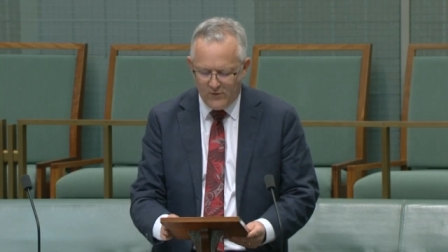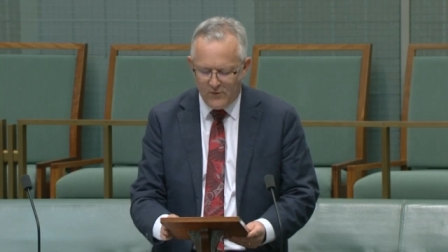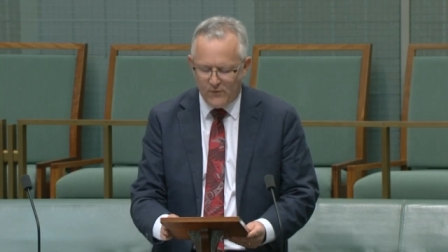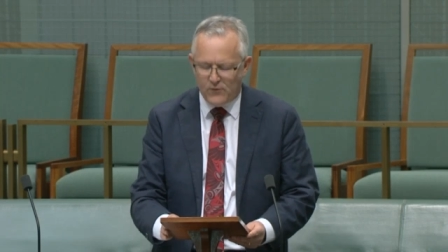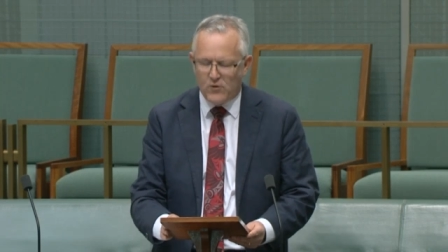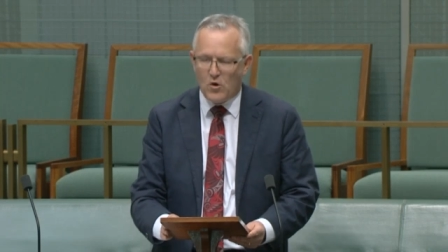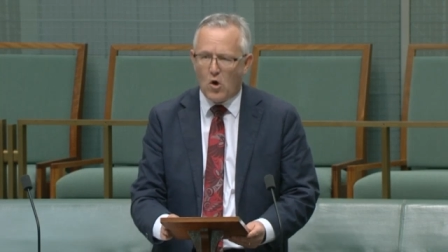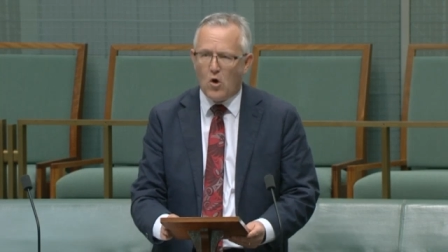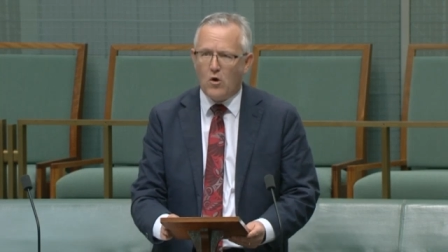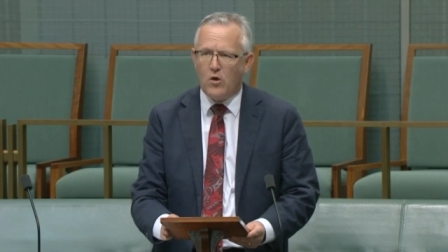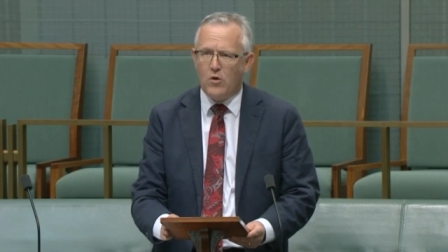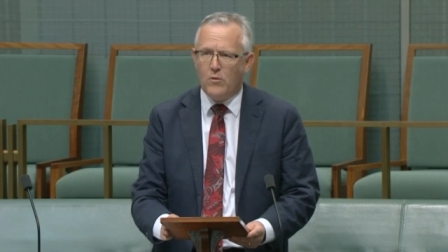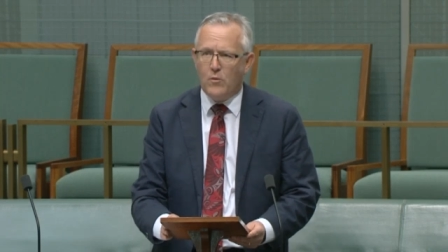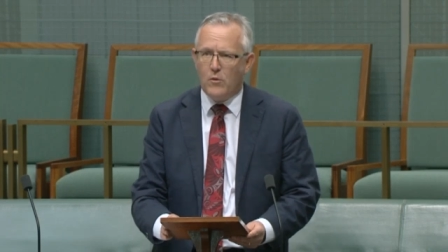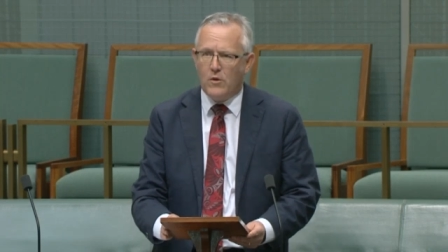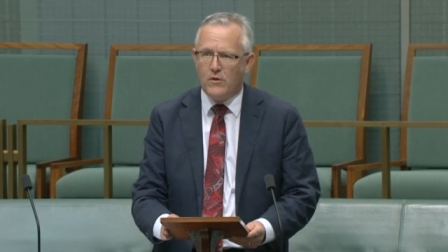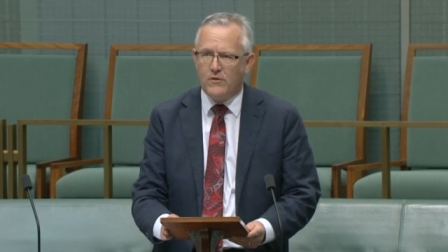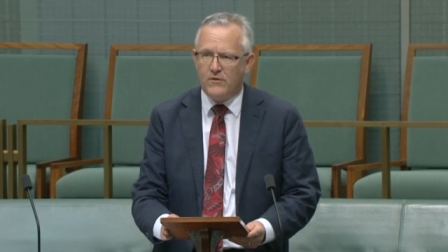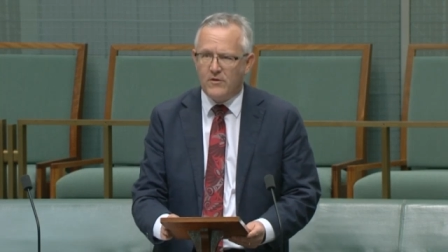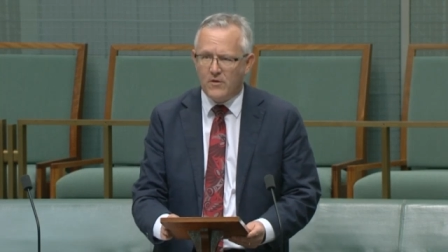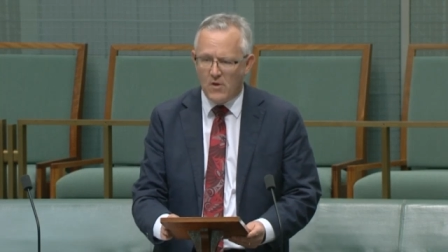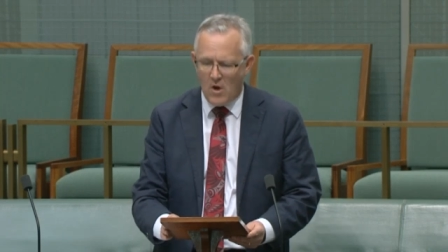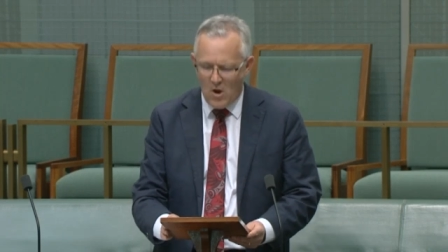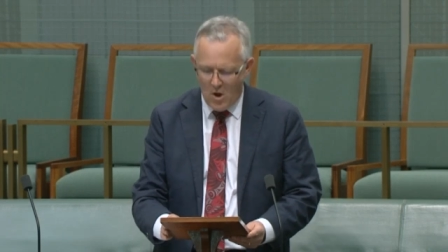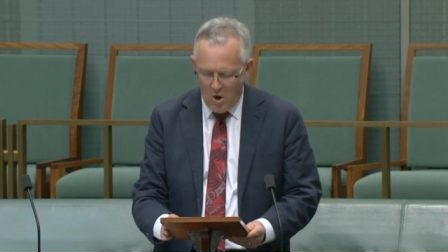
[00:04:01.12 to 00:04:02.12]
of
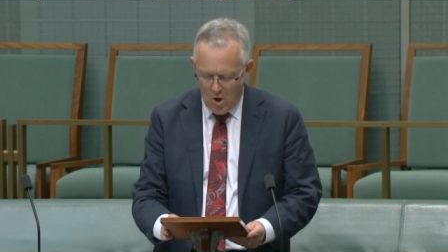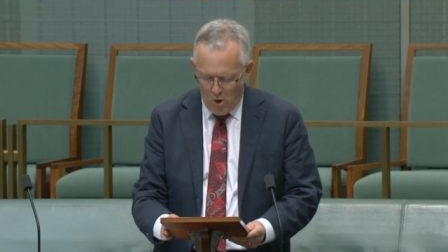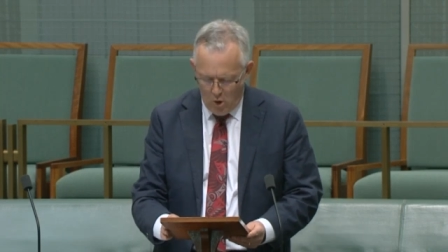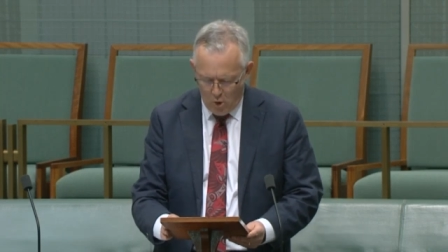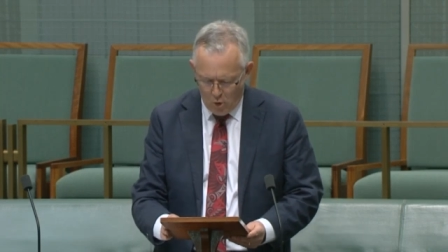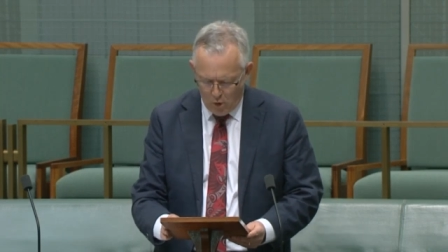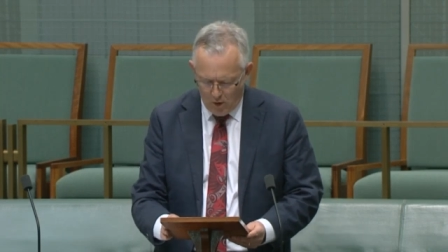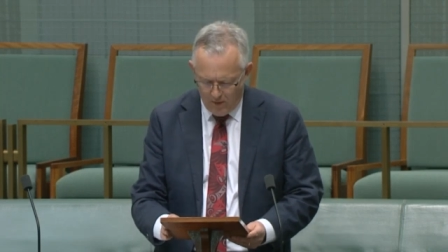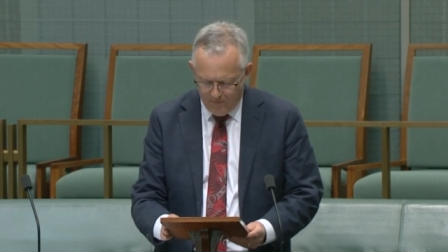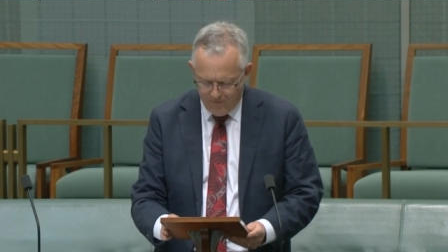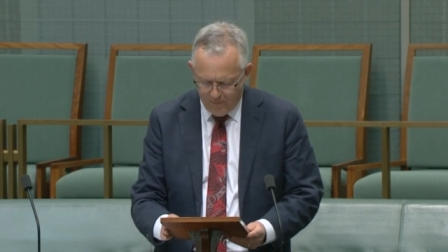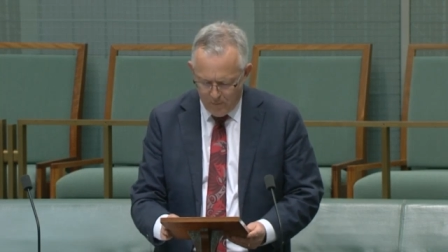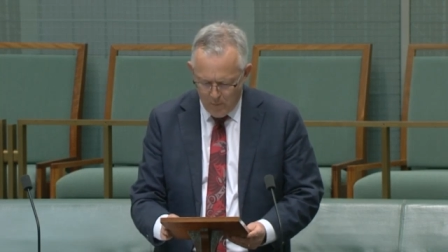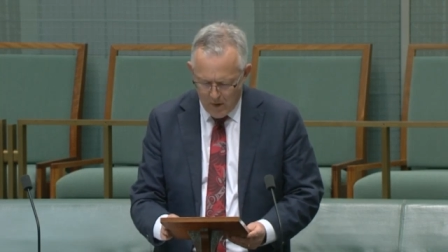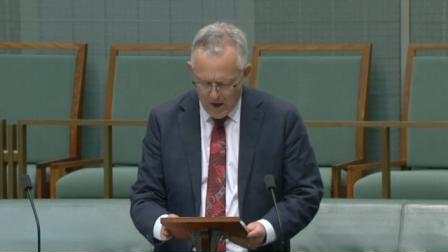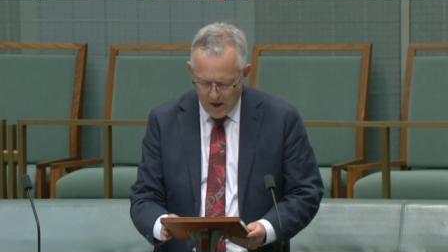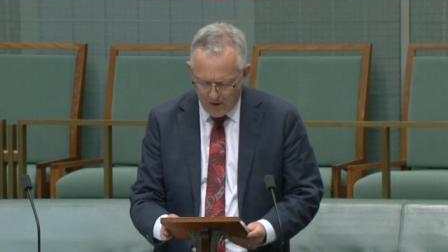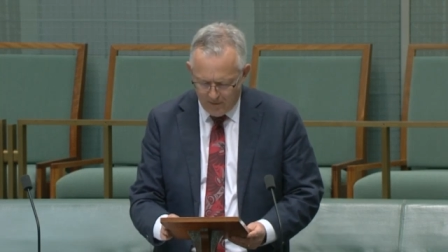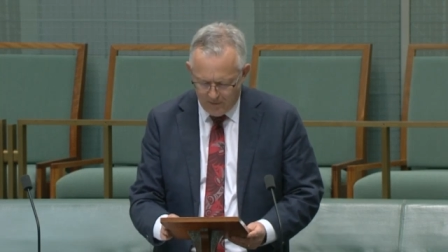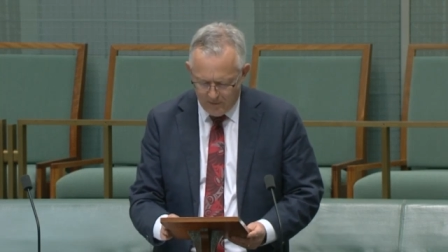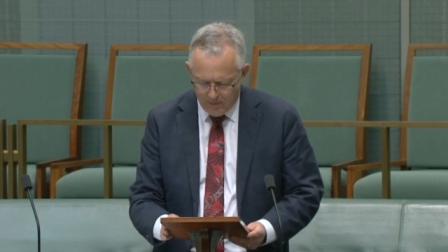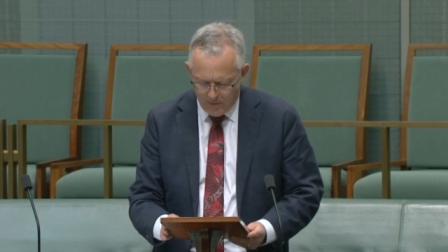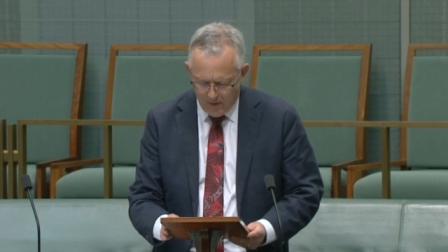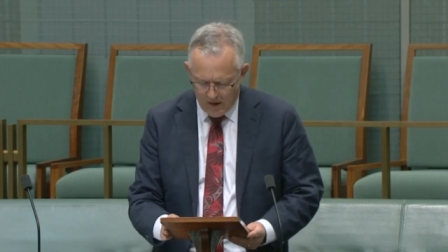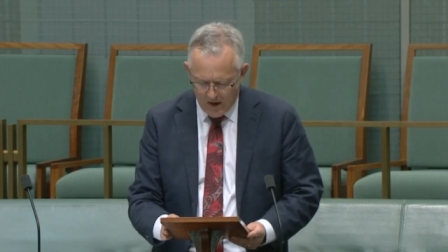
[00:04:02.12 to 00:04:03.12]
documents or
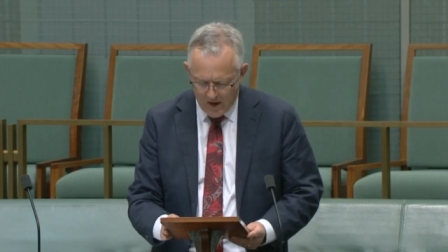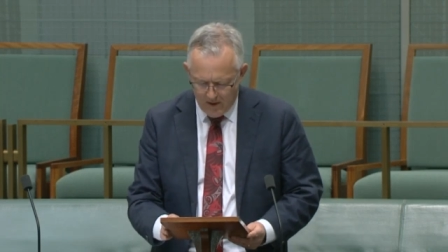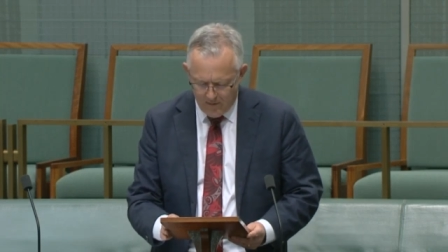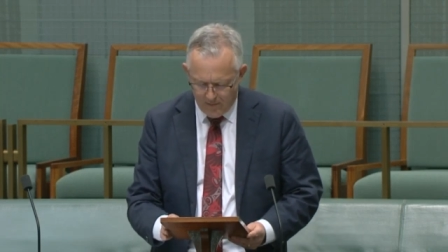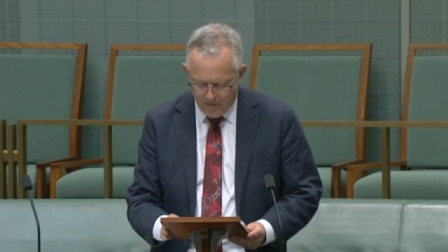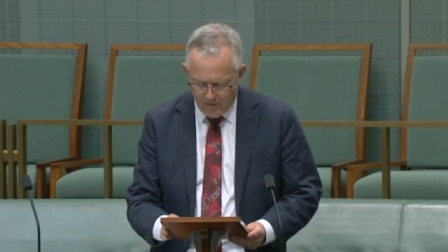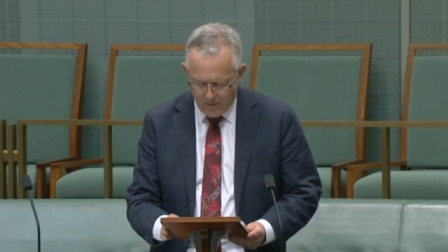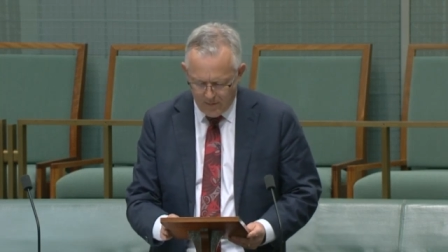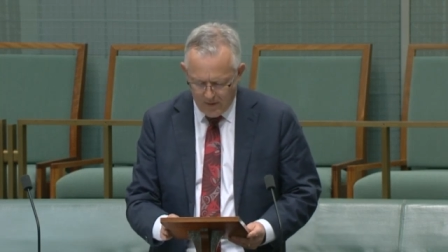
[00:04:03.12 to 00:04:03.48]
information that